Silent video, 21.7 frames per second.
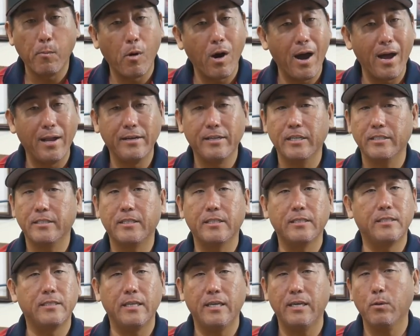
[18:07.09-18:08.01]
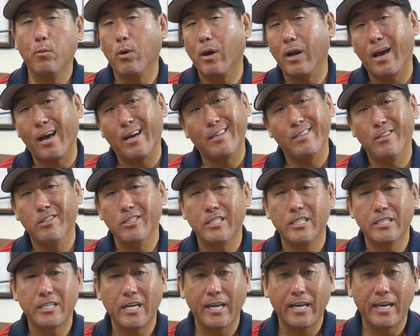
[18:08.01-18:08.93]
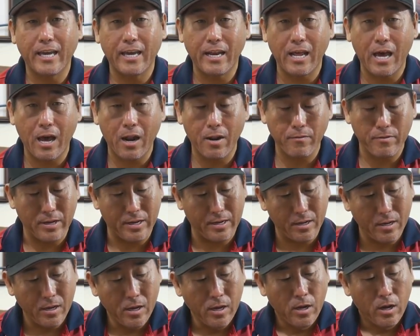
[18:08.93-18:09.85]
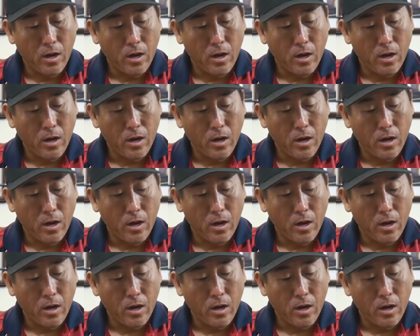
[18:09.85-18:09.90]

one just to see what usage I get out of it.